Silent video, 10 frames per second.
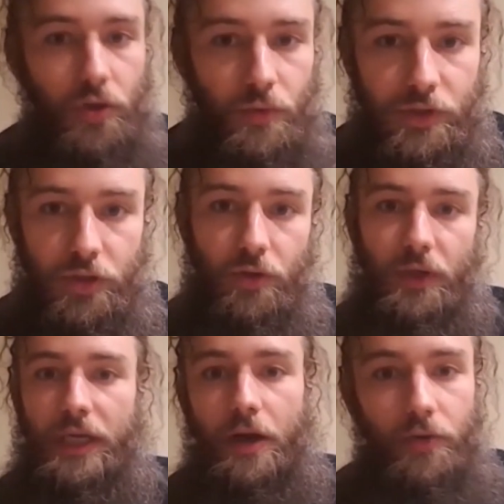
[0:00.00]
No one's
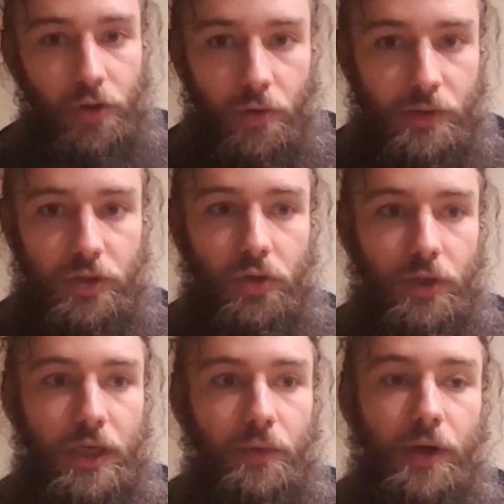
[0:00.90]
going out. No one's
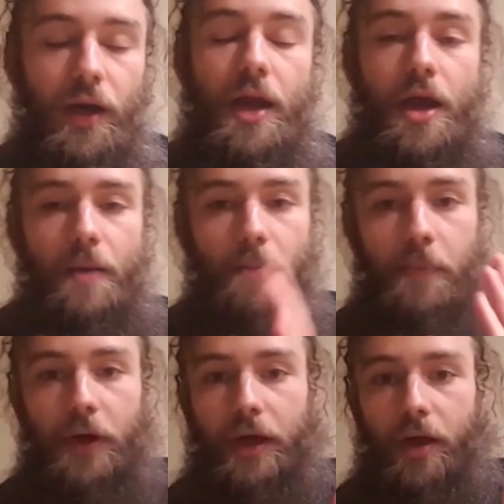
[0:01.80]
going anywhere.
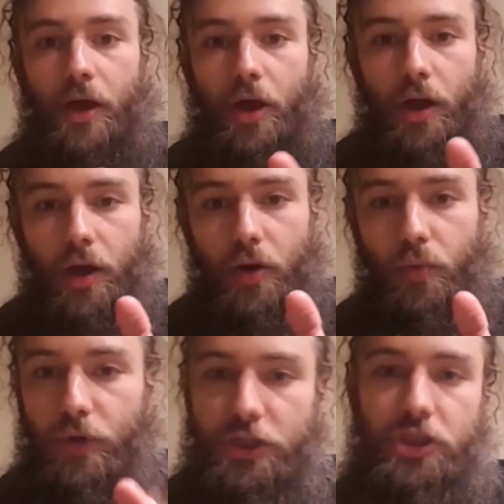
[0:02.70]
But
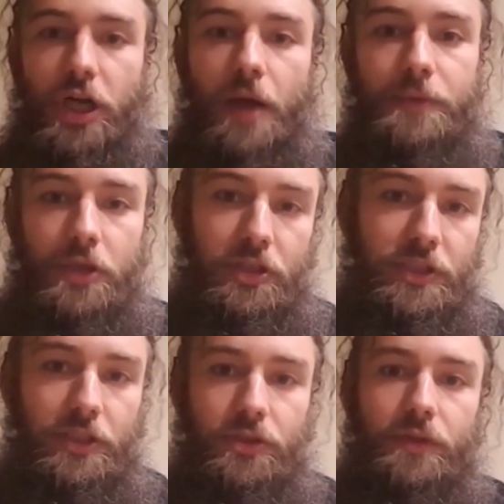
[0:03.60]
which jobs are
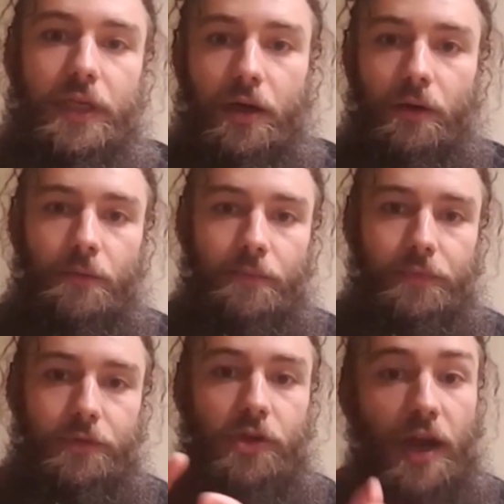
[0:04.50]
essential now?
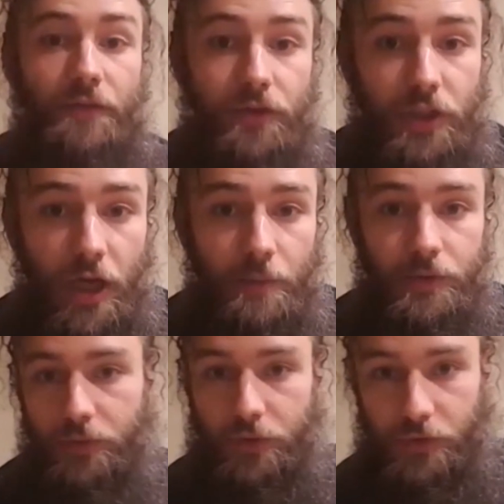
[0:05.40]
Driver
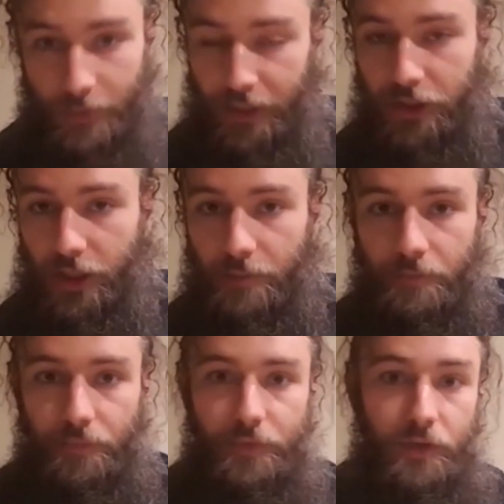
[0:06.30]
jobs, which was my job,
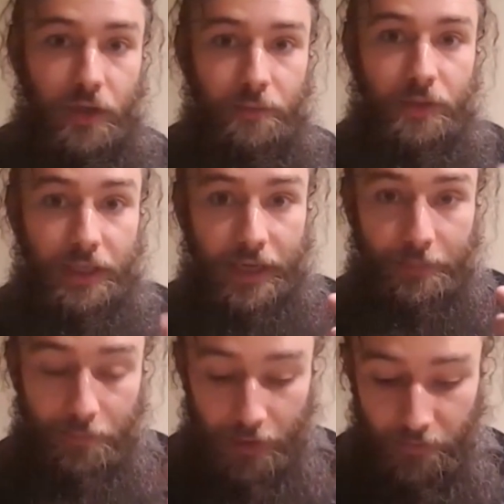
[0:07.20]
so alhamdulillah,
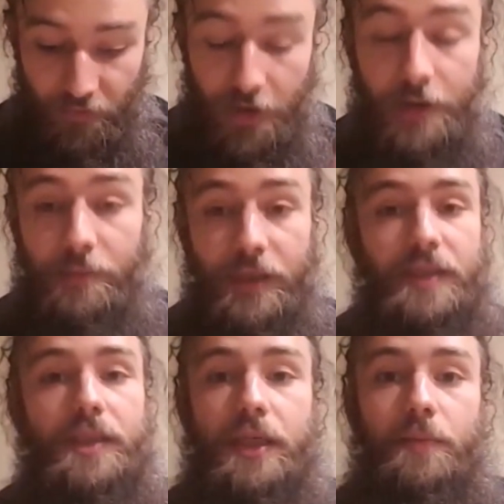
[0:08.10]
I'm, I'm very
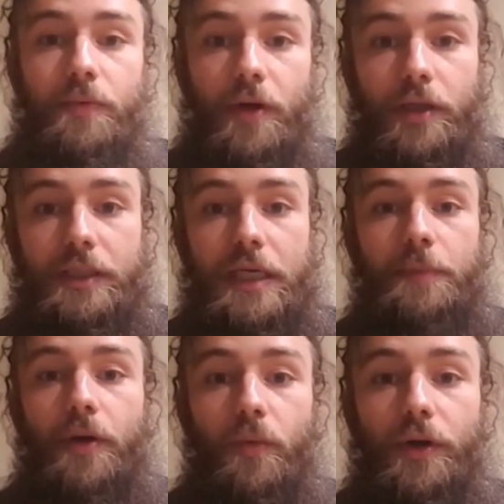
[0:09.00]
blessed to keep, to
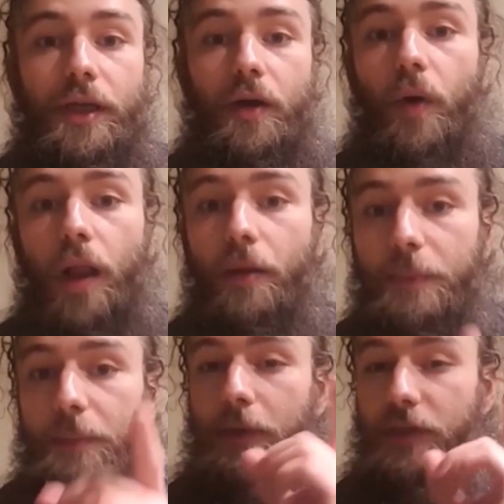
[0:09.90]
keep on working. While
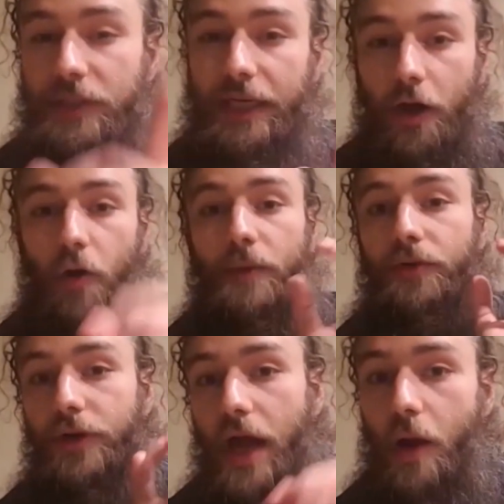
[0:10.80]
people are staying at home
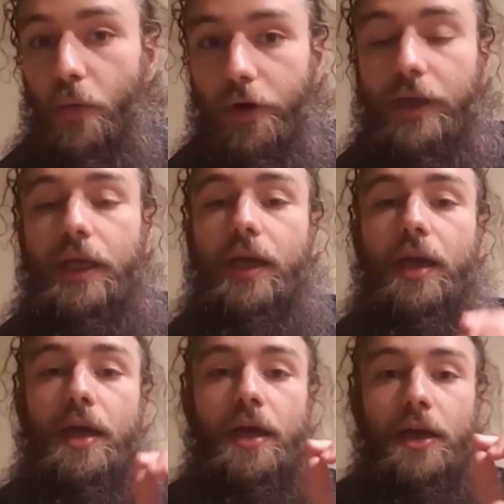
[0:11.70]
and they're not
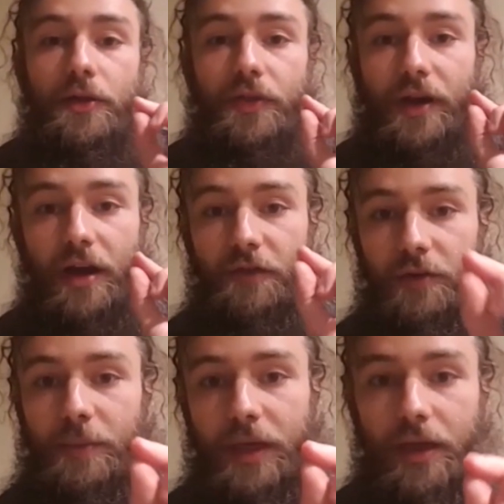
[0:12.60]
working, the
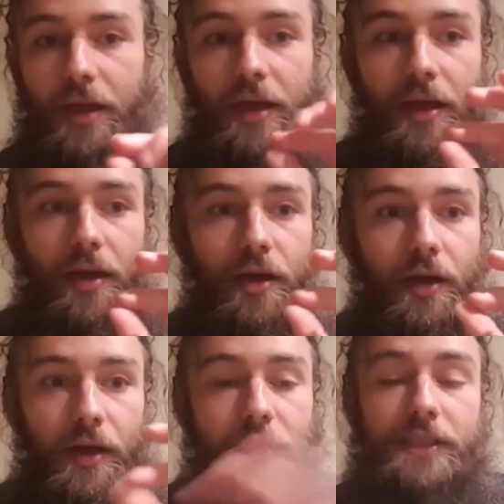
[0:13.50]
government
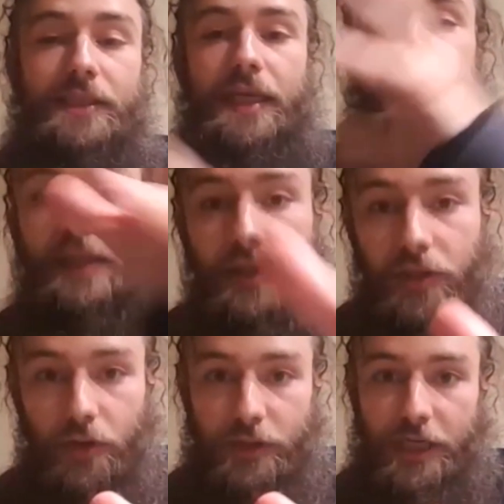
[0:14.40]
is saying that
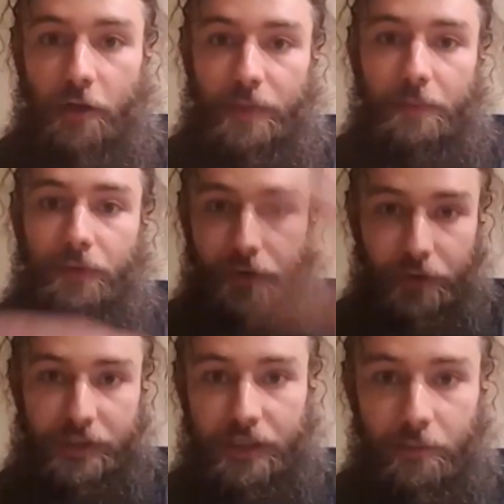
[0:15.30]
they're going to help people and they're
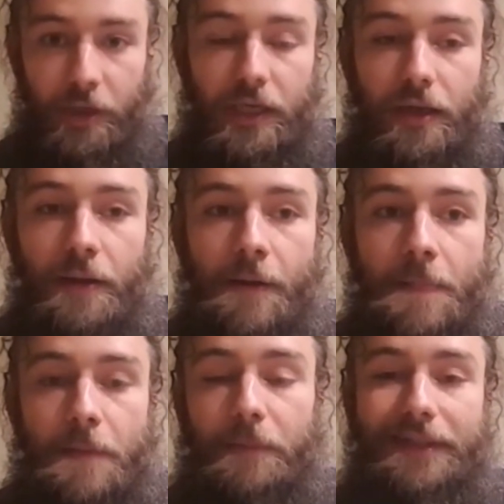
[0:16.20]
going to send money,
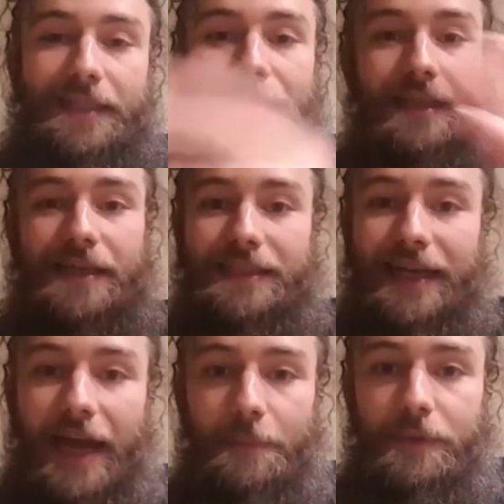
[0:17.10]
but that still
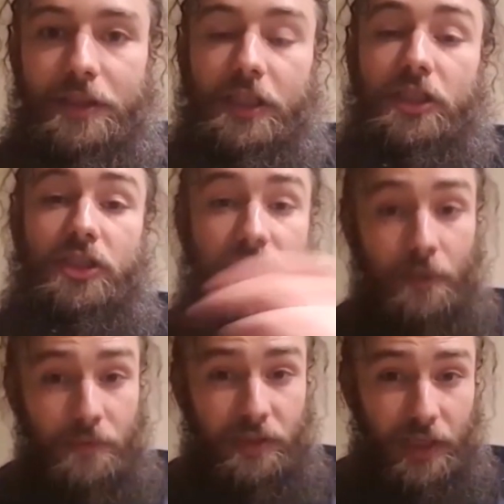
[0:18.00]
hasn't happened yet.
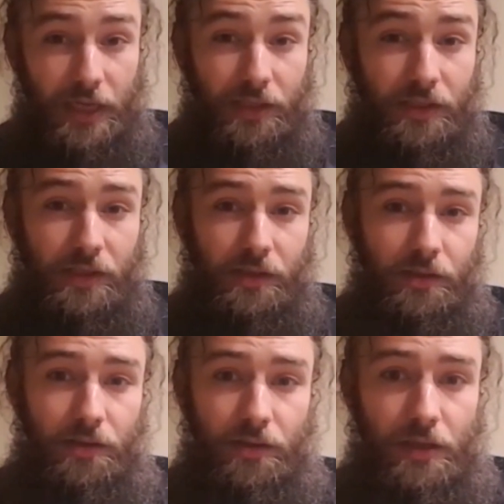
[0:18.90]
Some states
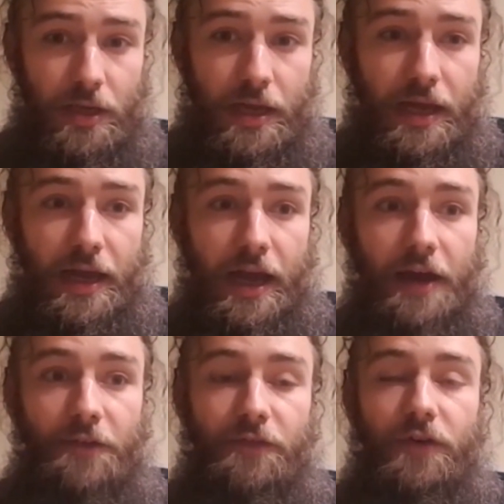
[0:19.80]

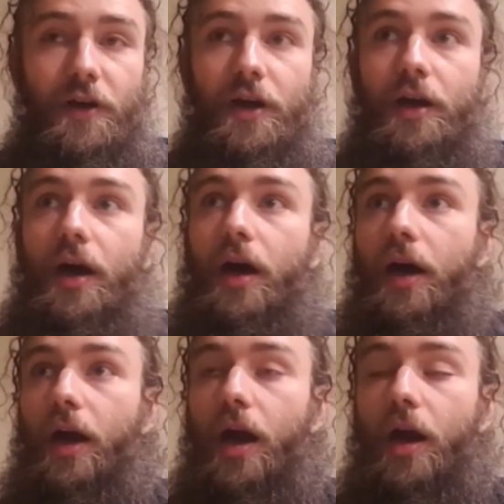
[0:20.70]
have
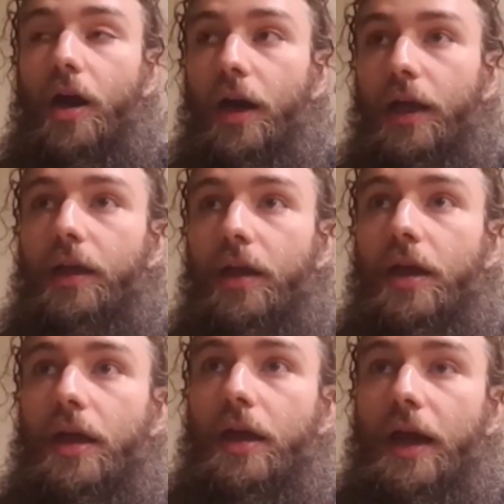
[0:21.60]
uh, cut,
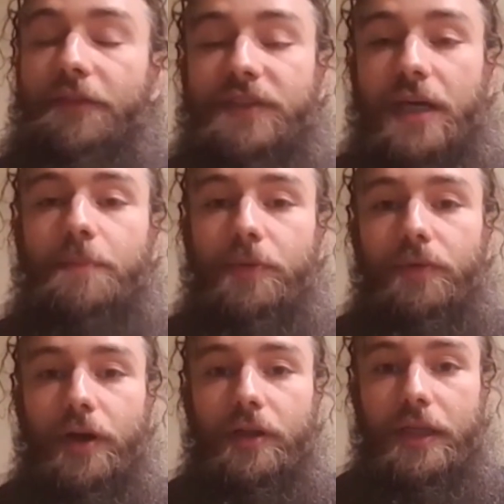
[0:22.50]
have
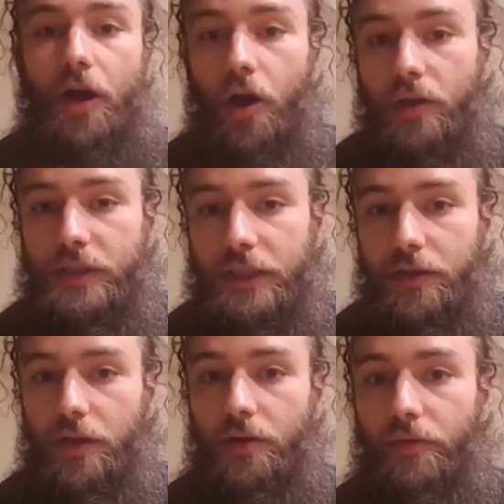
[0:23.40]
temporarily
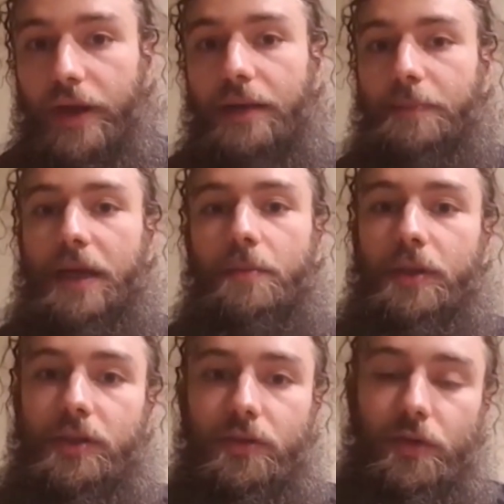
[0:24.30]
halted rent
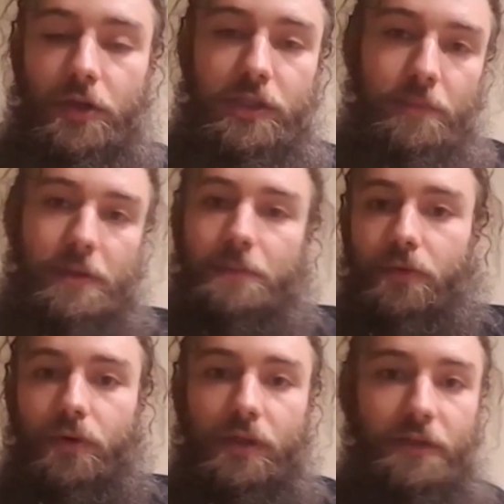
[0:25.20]
payments. So there are some
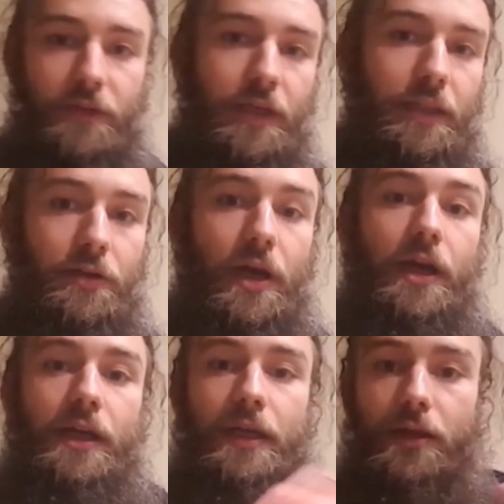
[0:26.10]
people who are living and they're not
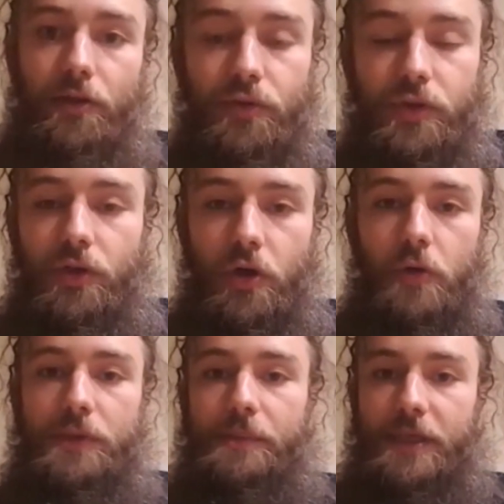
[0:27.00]
going to get lose their
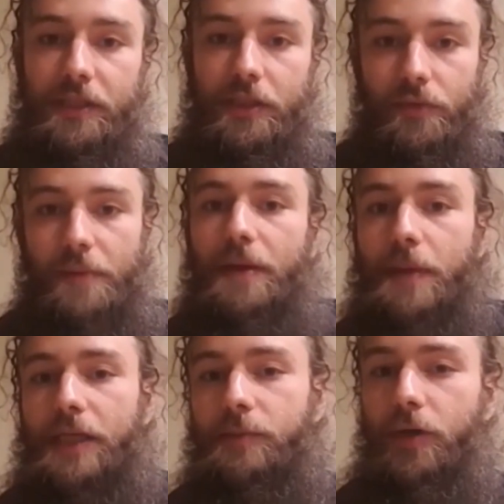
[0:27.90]
homes because the rent
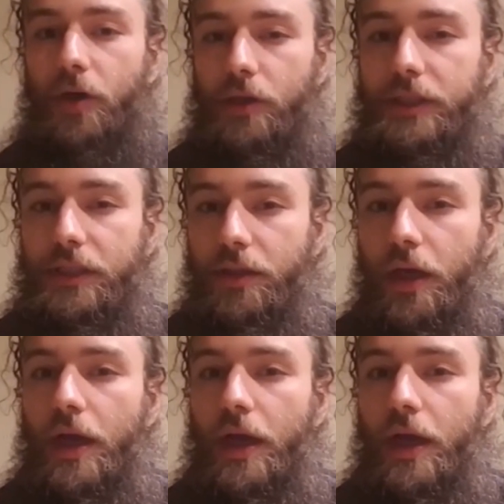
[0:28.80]
payment has been halted.